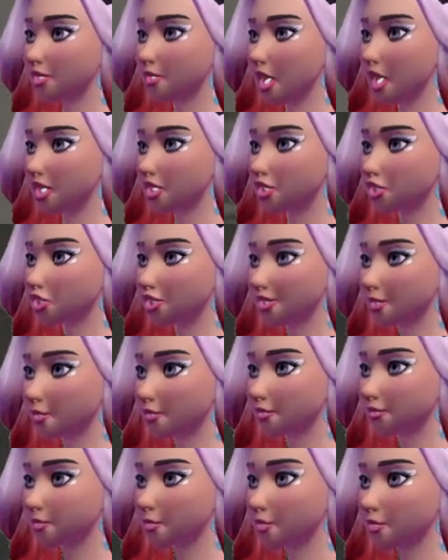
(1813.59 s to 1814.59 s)
1, 2.
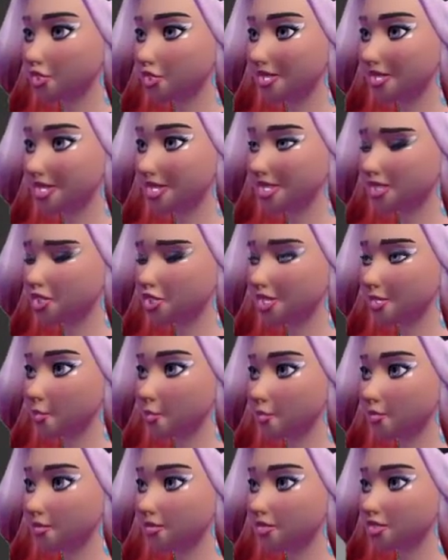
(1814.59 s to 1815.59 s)
Oops, I need
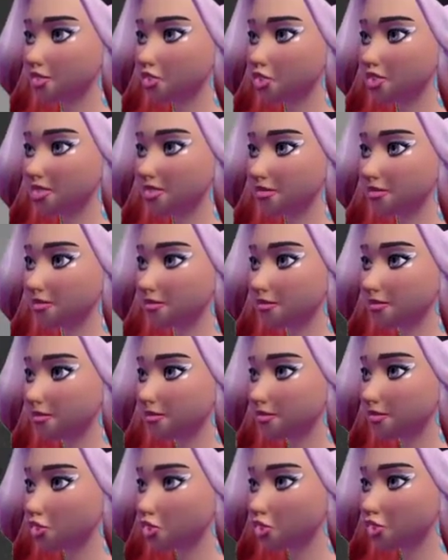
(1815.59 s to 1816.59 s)
to just
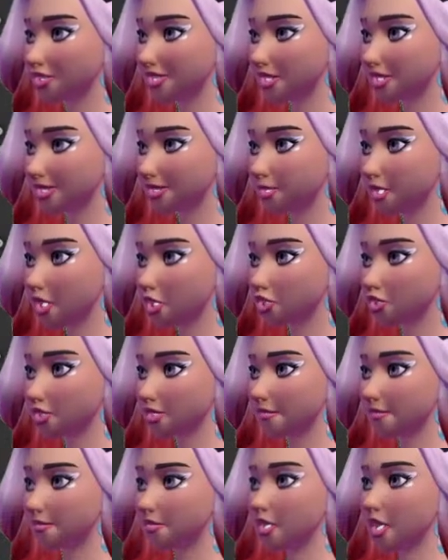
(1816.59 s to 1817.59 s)
center
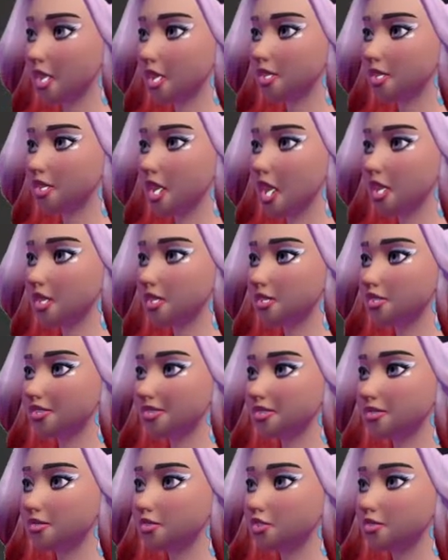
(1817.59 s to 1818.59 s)
myself around that
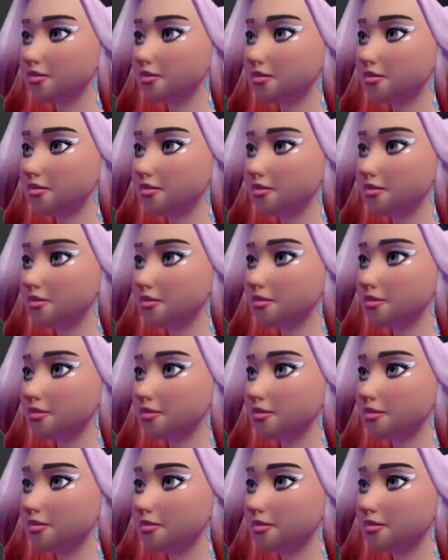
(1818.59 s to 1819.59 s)
object.
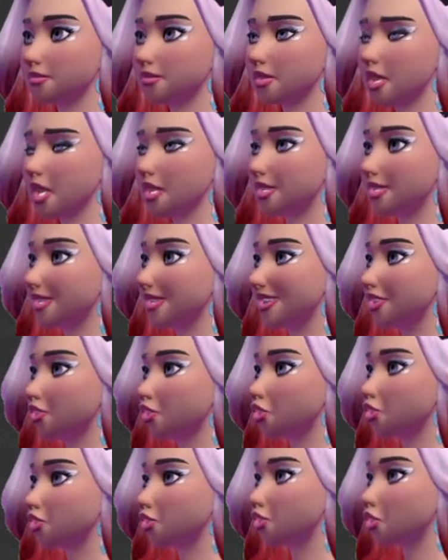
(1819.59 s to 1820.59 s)
Oh, look at
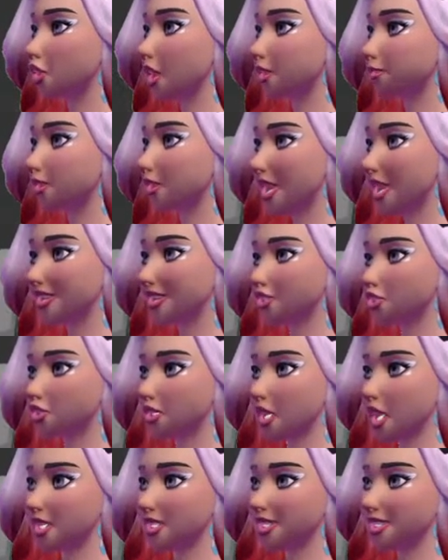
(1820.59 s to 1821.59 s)
this. I've somehow
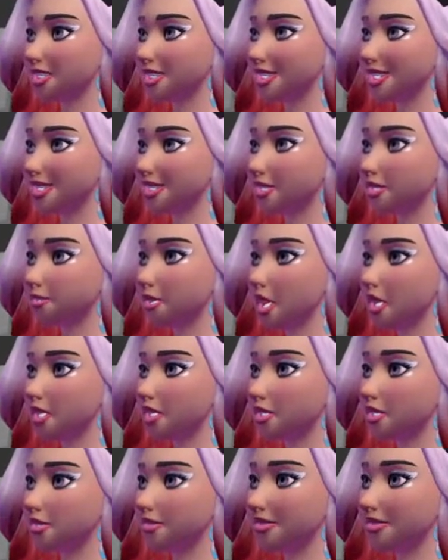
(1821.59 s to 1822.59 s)
selected 2
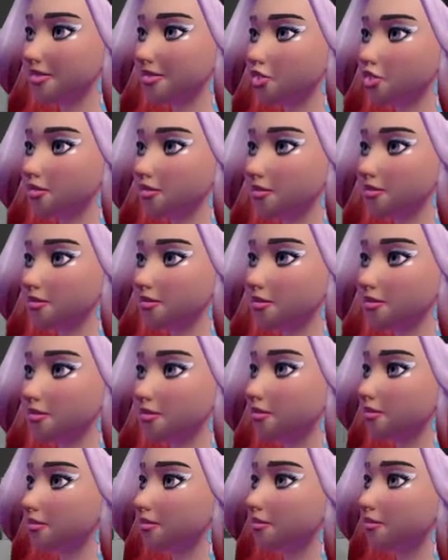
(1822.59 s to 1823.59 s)
random things.
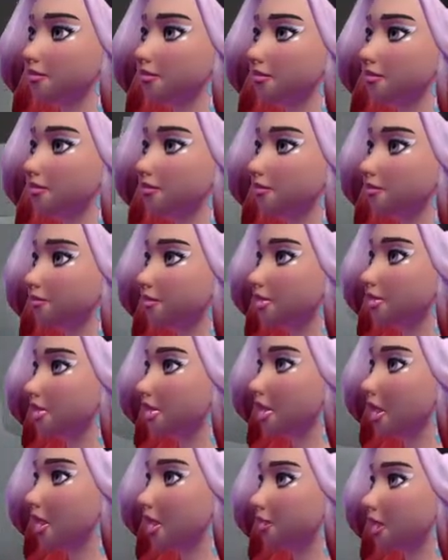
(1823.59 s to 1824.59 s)

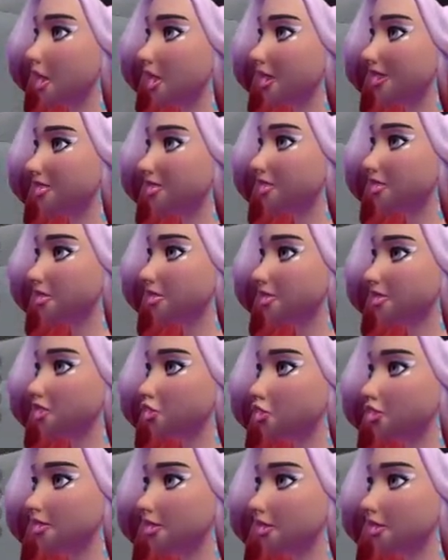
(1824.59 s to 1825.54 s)
Not what I intended, so.